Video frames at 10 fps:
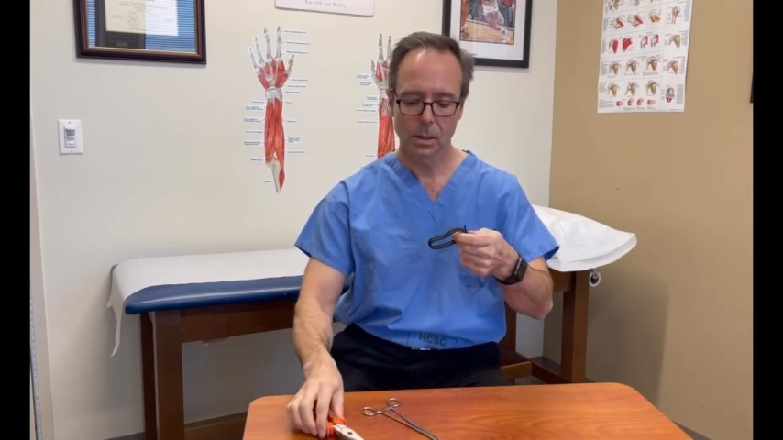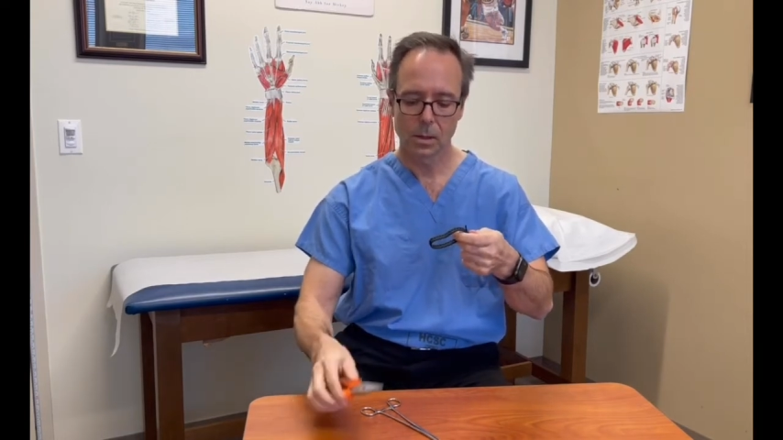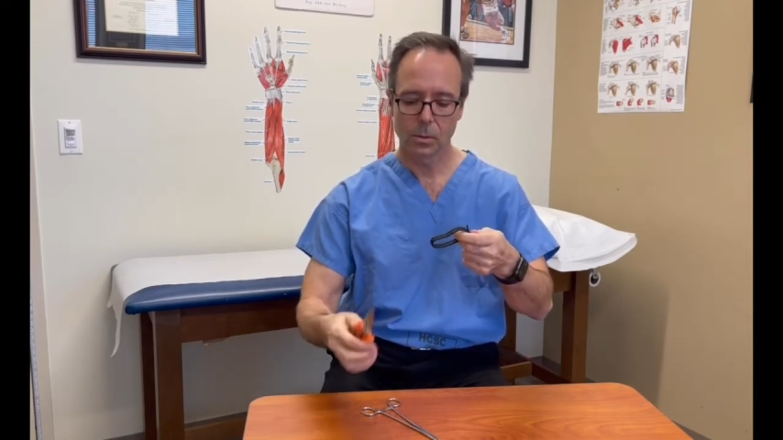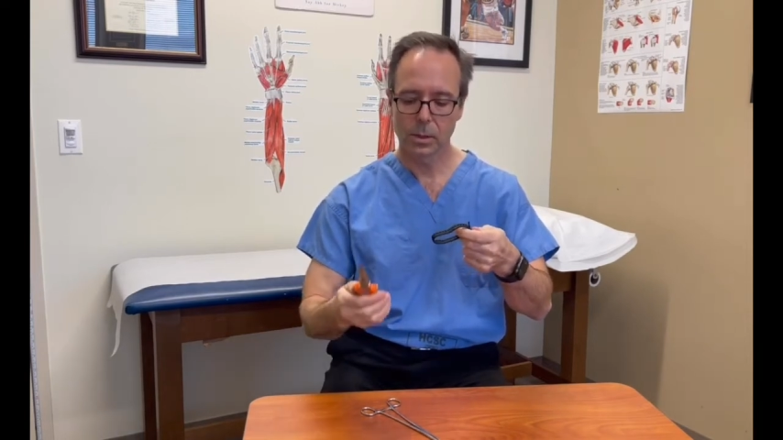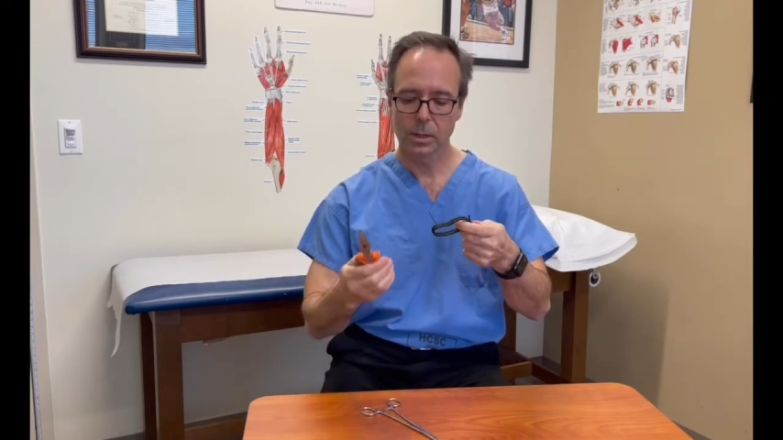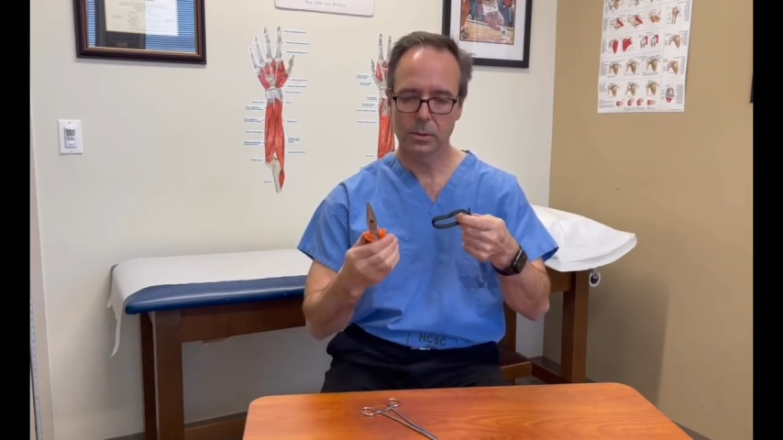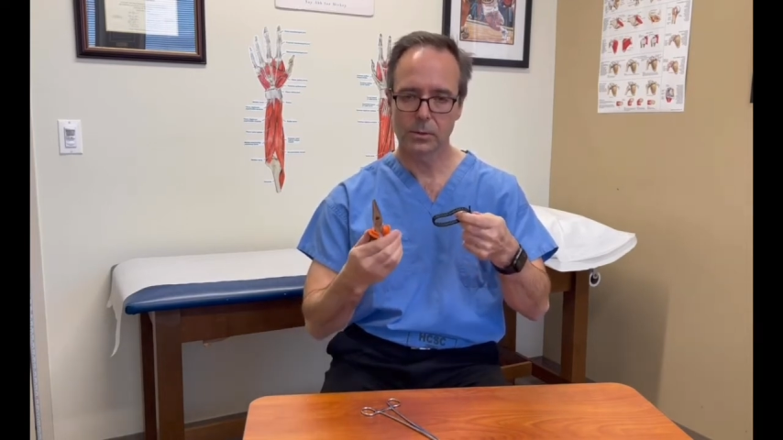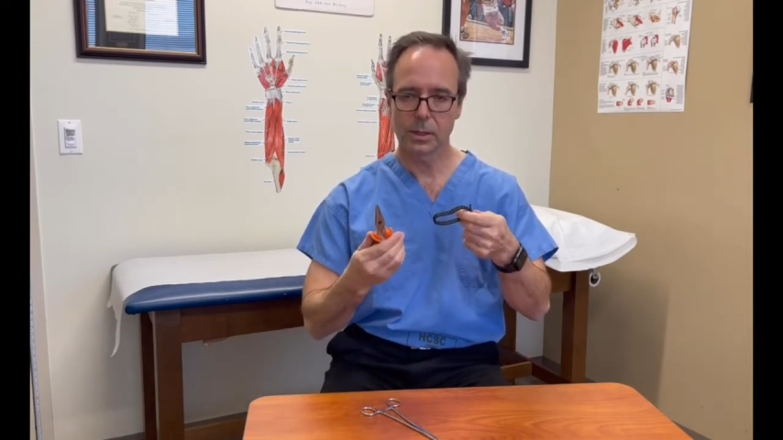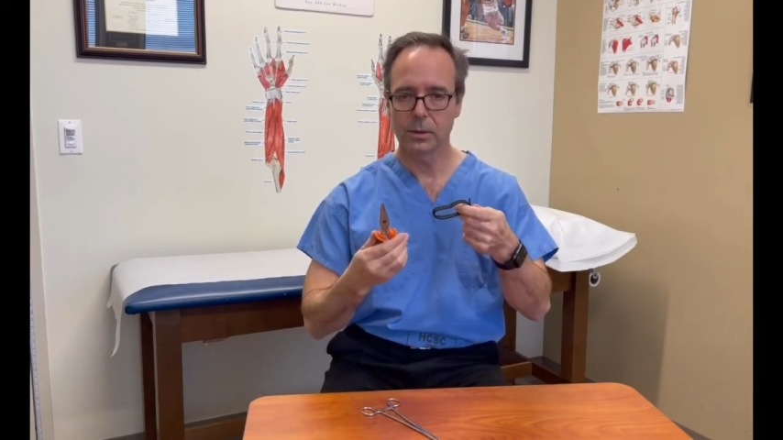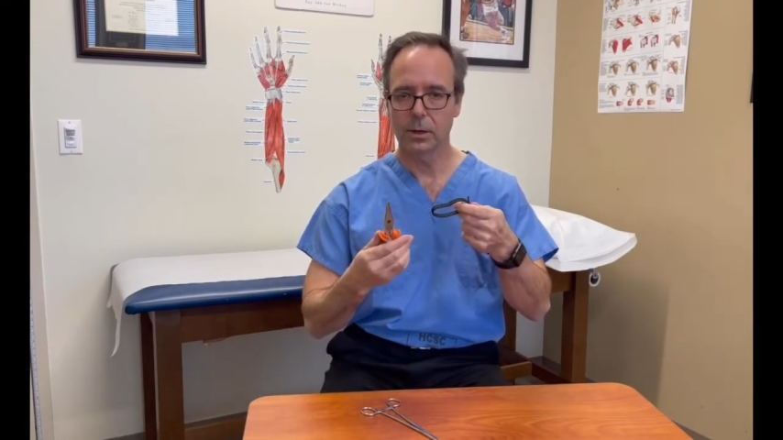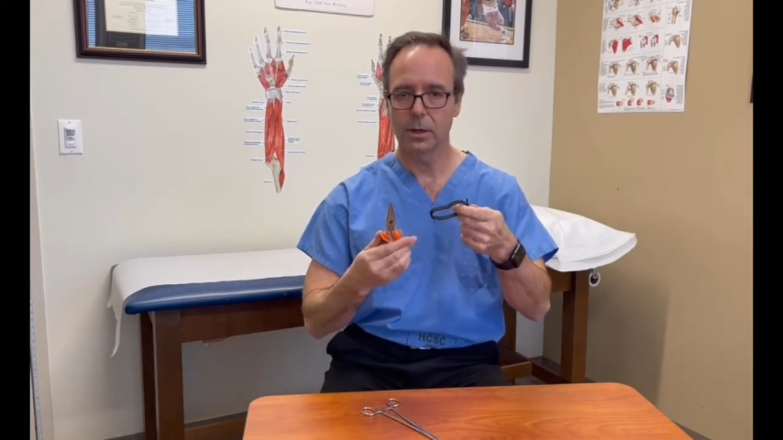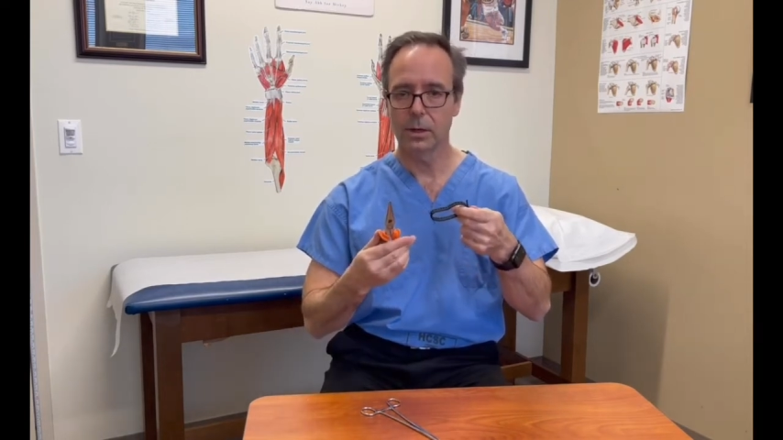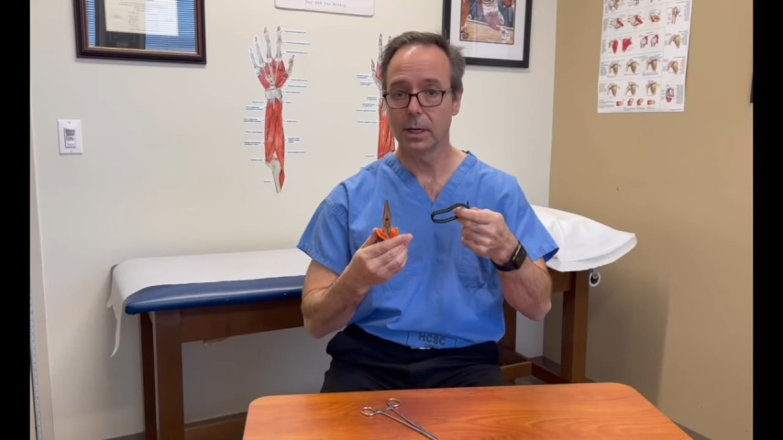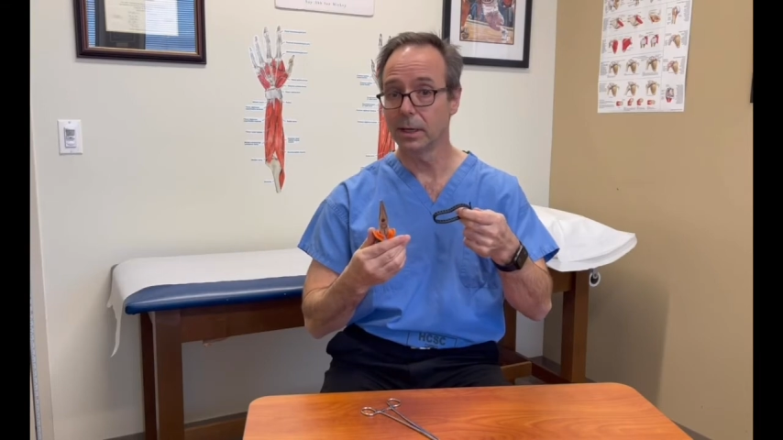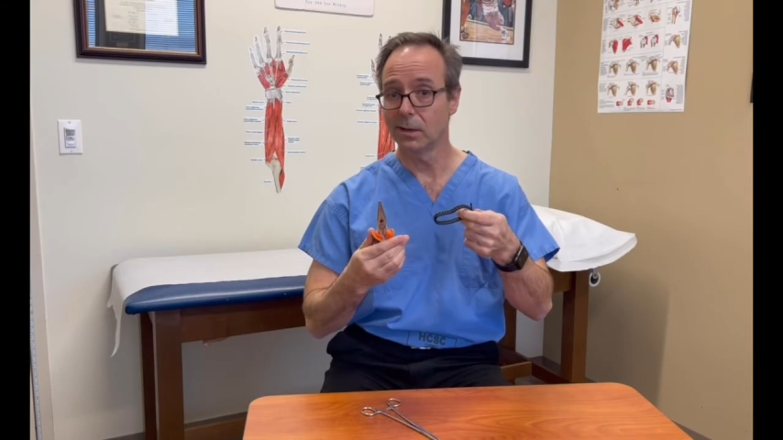We use either a
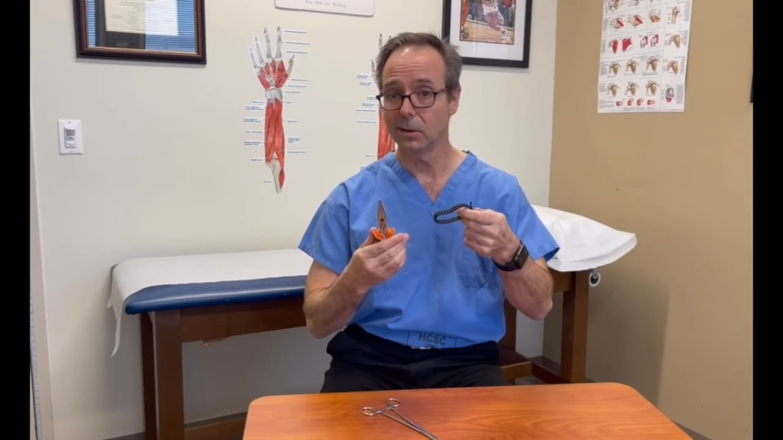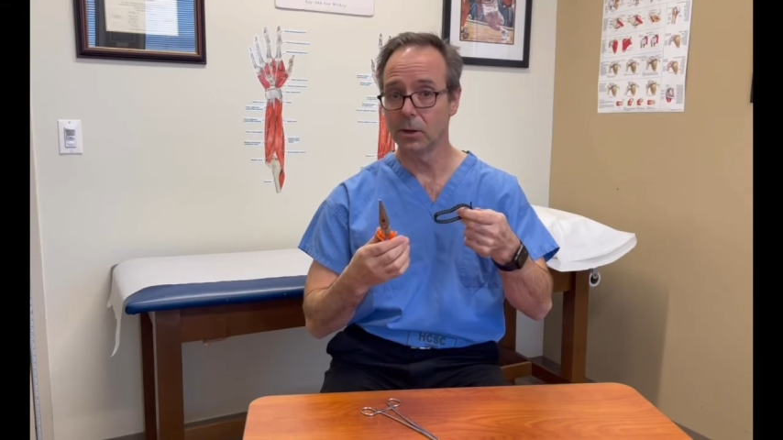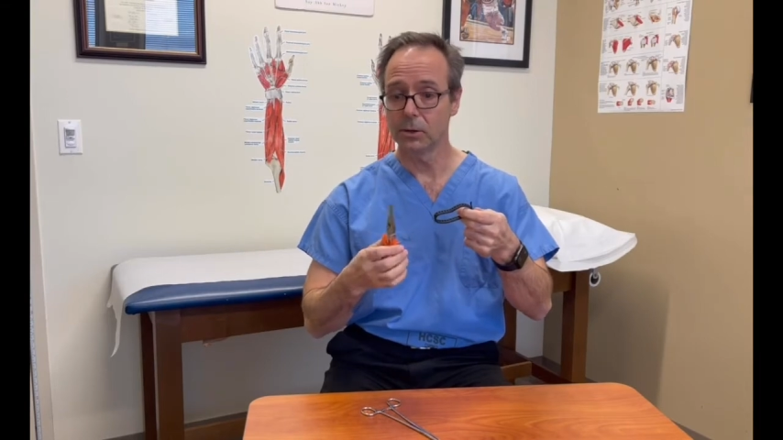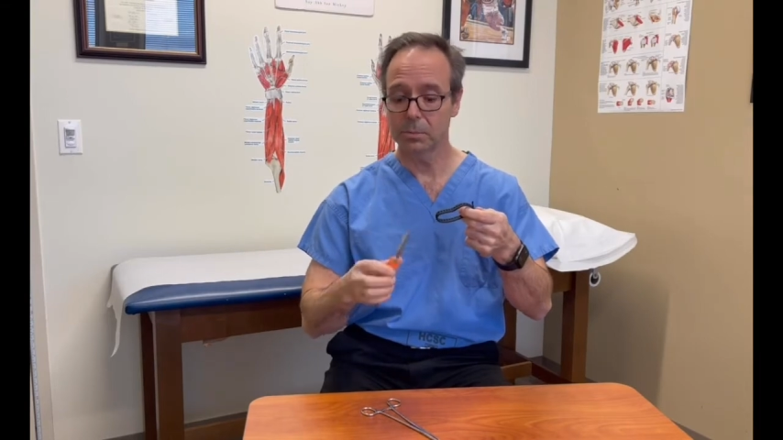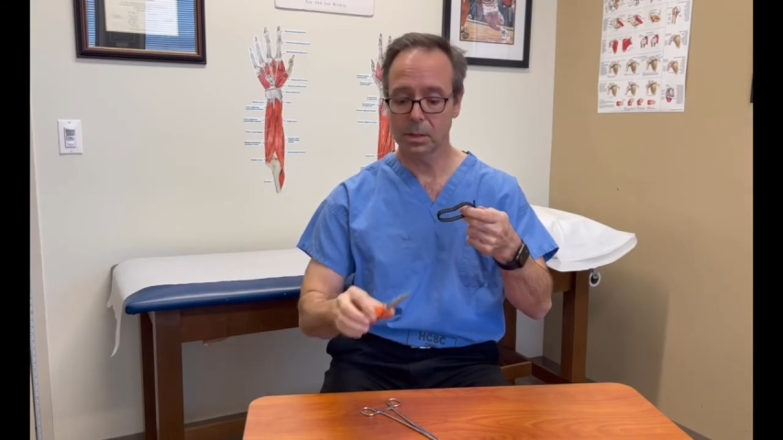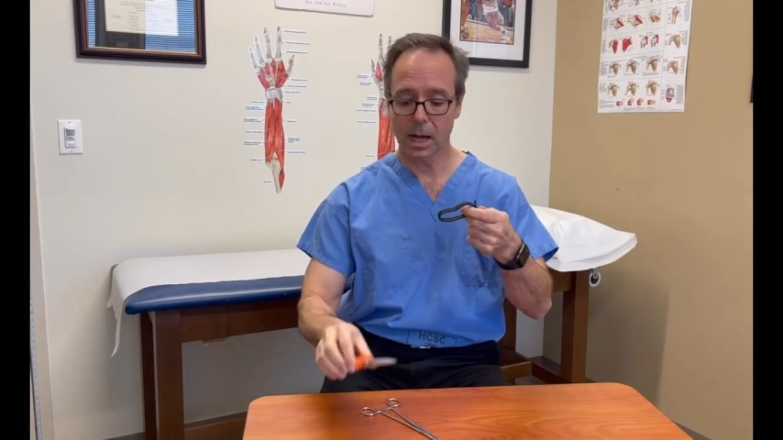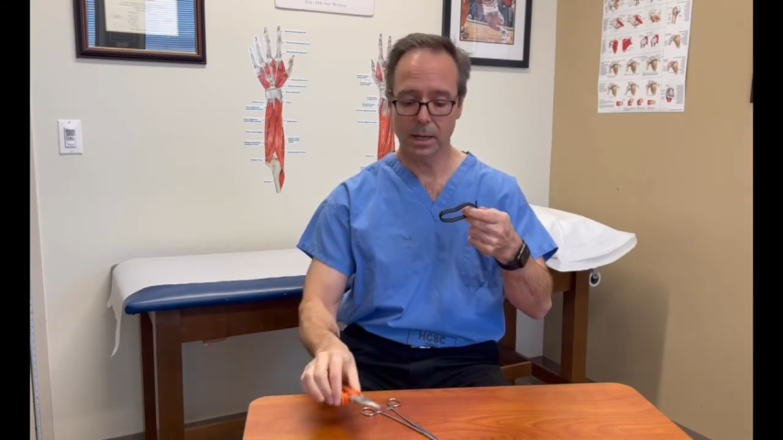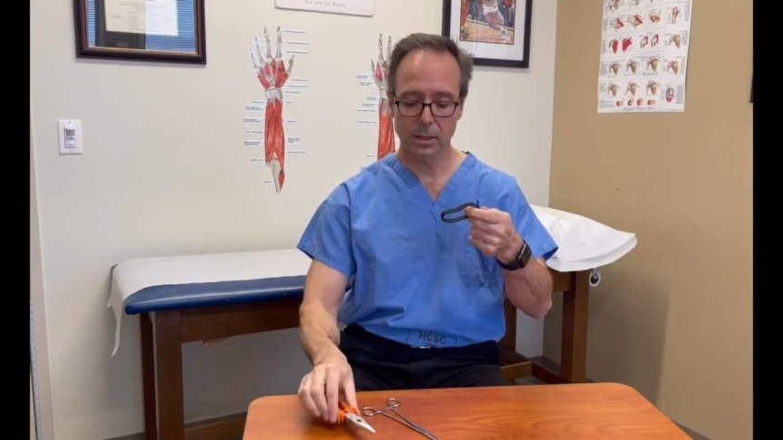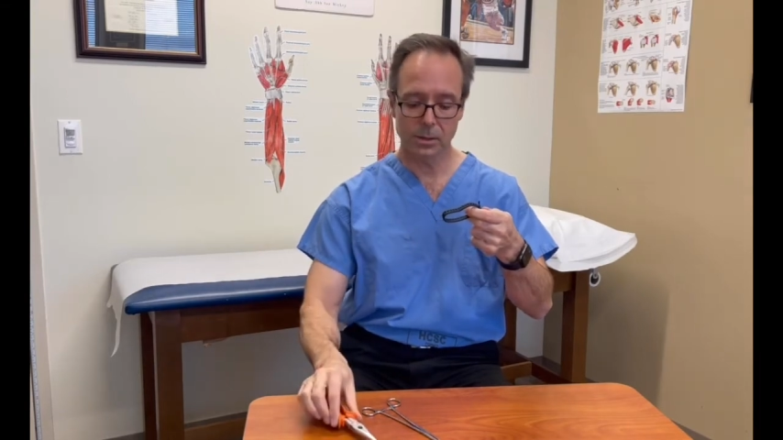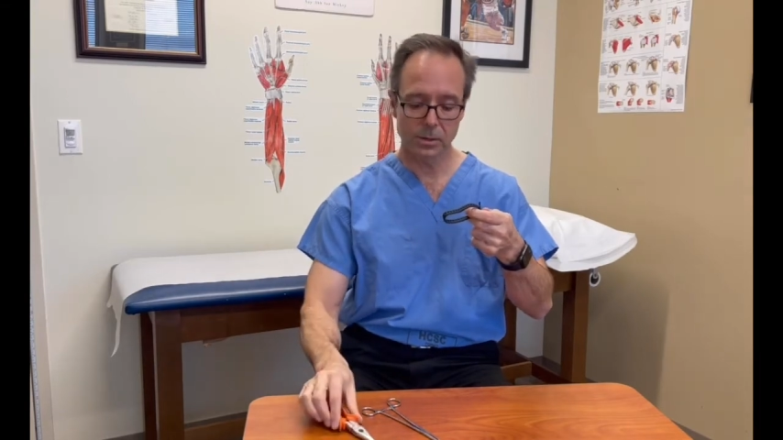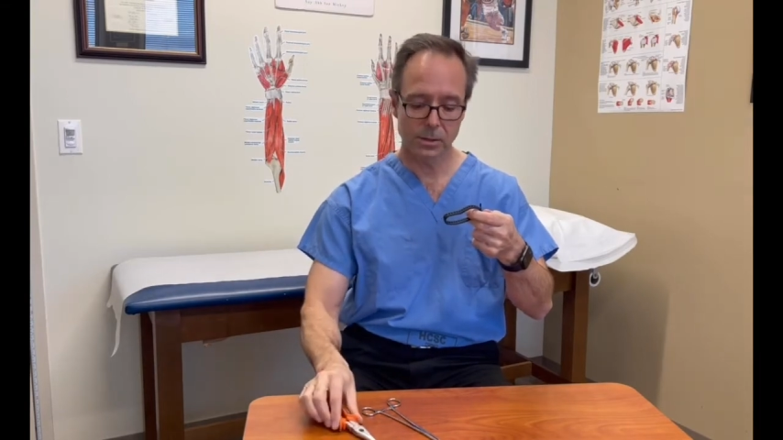needle nose pliers